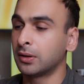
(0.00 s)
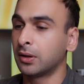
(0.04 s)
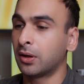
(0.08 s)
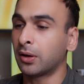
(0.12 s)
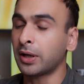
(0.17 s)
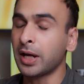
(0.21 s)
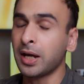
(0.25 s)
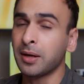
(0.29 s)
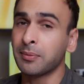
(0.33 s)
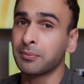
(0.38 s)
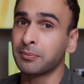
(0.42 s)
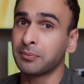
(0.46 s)

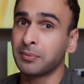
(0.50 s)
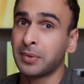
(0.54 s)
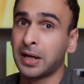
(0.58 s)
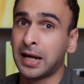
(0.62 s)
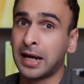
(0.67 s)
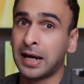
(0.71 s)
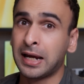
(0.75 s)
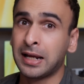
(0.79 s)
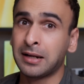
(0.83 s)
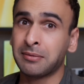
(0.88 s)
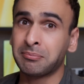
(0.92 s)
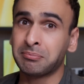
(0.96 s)
Okay,
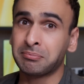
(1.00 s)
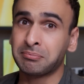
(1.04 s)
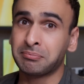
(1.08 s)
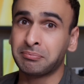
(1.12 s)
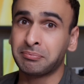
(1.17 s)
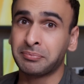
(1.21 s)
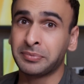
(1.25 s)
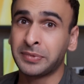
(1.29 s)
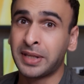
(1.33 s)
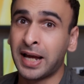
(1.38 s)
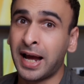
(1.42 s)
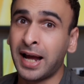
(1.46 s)
and
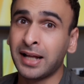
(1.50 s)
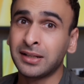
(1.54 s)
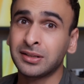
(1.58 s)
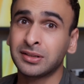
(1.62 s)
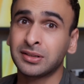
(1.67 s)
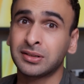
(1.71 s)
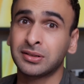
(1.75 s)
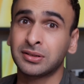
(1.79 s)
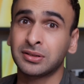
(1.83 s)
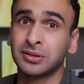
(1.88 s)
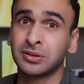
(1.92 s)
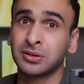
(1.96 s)

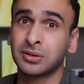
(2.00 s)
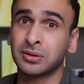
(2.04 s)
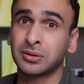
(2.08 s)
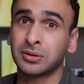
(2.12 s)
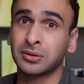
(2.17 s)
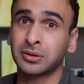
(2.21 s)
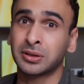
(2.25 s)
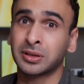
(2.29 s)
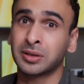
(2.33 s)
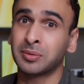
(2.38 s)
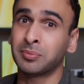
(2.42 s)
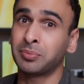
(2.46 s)
that's
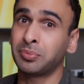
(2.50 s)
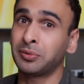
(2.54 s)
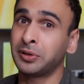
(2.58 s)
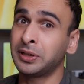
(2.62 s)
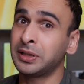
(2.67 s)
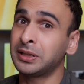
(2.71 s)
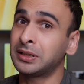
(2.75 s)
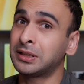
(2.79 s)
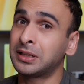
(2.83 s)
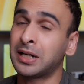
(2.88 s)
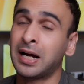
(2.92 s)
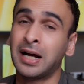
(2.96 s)
your
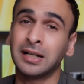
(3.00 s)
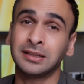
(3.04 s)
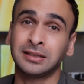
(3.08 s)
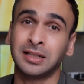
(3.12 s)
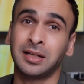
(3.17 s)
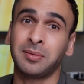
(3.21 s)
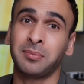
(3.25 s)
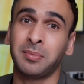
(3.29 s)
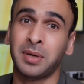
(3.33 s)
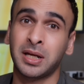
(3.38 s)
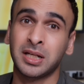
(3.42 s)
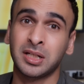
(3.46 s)
complete
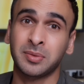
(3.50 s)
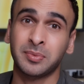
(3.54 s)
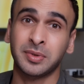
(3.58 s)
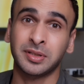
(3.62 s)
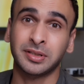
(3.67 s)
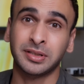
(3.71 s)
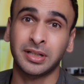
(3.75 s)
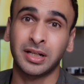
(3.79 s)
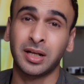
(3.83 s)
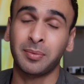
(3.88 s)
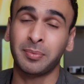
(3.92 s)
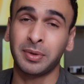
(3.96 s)
content management
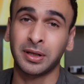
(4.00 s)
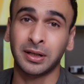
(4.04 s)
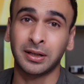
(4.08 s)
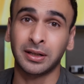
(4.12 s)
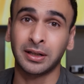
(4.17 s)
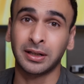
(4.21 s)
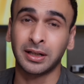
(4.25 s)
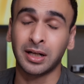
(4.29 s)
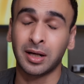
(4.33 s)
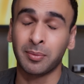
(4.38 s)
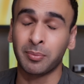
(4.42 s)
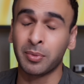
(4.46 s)
setup in
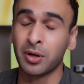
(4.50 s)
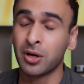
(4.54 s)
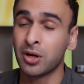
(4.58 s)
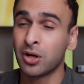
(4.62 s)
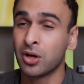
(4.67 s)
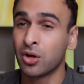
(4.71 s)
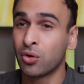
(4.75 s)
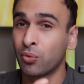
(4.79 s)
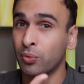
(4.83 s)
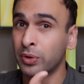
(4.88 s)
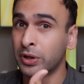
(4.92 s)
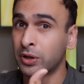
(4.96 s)
ClickUp.
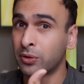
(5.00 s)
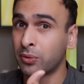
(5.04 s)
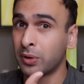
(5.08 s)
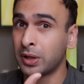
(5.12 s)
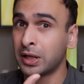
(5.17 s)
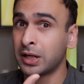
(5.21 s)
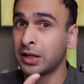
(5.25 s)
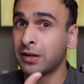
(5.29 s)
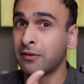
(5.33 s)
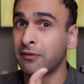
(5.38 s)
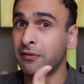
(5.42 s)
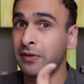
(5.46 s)
We
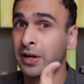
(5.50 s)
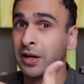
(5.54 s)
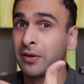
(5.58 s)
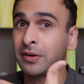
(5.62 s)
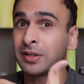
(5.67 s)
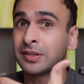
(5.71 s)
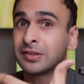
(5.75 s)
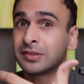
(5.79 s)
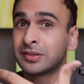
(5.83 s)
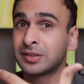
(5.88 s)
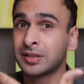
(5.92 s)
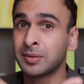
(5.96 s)
created a
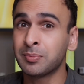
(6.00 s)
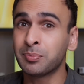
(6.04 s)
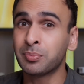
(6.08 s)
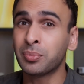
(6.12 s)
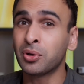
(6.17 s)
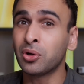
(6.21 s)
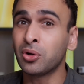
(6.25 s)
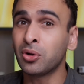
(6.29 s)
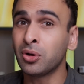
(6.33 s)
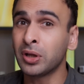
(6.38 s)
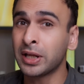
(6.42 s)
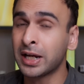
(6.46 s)
very
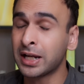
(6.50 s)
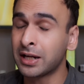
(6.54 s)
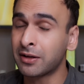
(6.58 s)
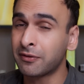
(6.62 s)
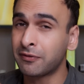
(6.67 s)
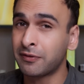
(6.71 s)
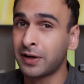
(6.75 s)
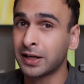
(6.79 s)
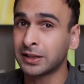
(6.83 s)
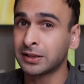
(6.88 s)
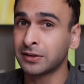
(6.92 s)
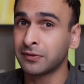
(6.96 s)
simple and
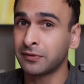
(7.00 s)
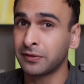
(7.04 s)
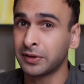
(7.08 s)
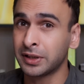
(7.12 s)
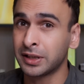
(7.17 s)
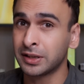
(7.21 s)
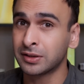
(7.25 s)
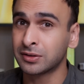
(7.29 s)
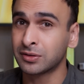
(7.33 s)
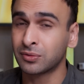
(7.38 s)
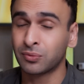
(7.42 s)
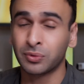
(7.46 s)
effective
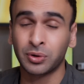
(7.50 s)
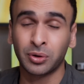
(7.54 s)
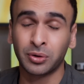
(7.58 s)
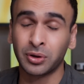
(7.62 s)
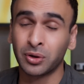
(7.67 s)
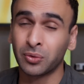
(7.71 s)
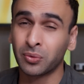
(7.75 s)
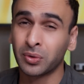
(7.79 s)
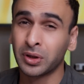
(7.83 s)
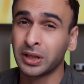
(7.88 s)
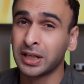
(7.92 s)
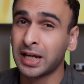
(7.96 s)
list. We
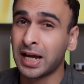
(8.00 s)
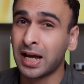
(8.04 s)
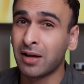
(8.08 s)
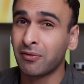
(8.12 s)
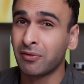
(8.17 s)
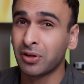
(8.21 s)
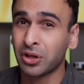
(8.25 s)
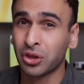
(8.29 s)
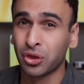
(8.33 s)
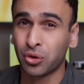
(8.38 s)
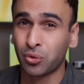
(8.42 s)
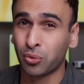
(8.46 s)
only really have
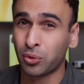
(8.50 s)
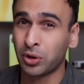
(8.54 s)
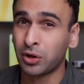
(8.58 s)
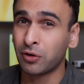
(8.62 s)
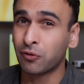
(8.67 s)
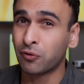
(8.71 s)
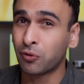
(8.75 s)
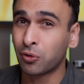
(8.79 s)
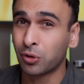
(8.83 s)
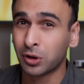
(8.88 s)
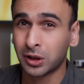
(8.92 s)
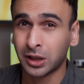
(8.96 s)
like 3 to
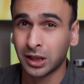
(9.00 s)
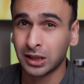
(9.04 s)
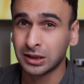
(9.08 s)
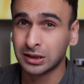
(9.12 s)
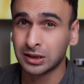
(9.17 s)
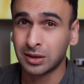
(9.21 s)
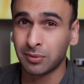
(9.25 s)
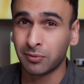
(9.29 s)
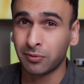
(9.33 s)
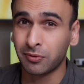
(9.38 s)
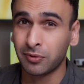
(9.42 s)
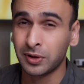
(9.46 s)
4
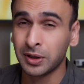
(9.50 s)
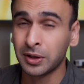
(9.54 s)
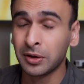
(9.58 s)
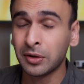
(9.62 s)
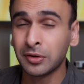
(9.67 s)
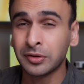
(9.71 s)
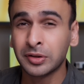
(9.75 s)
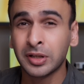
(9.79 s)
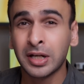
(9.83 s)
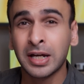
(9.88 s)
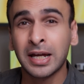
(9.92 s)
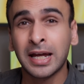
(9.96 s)
custom
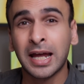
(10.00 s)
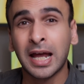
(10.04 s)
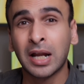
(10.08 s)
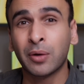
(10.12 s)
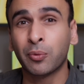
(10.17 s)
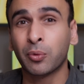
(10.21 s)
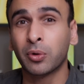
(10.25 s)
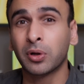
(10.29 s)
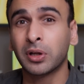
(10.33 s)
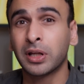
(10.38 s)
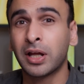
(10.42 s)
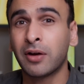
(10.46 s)
fields,
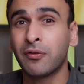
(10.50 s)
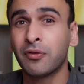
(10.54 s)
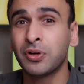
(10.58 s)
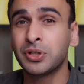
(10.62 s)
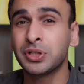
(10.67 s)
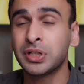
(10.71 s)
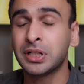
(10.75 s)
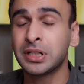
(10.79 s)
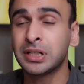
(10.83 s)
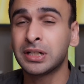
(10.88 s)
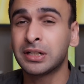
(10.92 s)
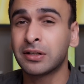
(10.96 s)
and we're
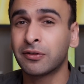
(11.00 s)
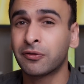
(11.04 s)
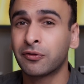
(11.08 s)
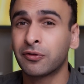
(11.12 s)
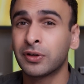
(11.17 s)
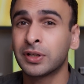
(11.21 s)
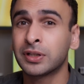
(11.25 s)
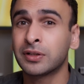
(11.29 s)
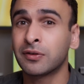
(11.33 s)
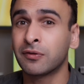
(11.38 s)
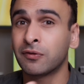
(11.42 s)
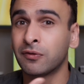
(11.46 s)
leveraging
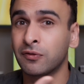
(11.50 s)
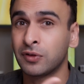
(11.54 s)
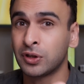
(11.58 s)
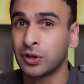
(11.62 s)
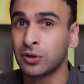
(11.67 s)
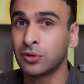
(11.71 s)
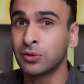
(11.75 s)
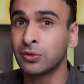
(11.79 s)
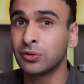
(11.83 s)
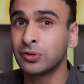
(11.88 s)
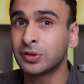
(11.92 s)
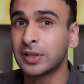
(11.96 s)
different
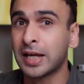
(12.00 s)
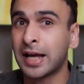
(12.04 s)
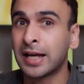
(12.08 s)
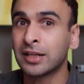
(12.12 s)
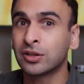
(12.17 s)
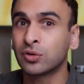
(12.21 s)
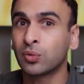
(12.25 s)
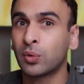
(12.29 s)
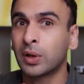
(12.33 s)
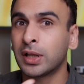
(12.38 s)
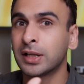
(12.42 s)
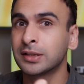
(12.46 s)
views
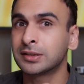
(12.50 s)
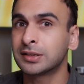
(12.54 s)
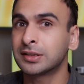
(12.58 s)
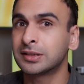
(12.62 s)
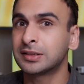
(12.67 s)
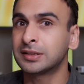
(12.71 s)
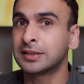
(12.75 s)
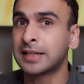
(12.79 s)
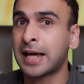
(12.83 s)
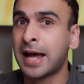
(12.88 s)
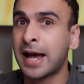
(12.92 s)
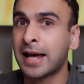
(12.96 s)
as well as the
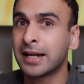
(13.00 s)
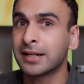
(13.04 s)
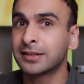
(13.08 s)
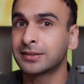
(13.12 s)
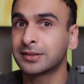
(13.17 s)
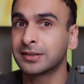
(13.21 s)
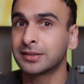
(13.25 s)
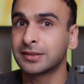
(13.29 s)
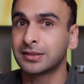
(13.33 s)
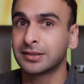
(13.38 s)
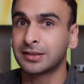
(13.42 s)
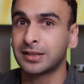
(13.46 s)

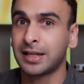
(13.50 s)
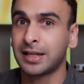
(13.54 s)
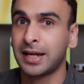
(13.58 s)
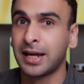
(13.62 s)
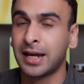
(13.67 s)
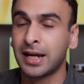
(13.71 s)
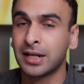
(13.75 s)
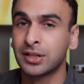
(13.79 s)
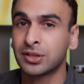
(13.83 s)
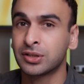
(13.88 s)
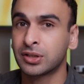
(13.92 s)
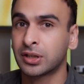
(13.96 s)
status and
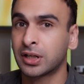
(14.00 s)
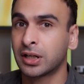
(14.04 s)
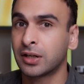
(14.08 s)
stage to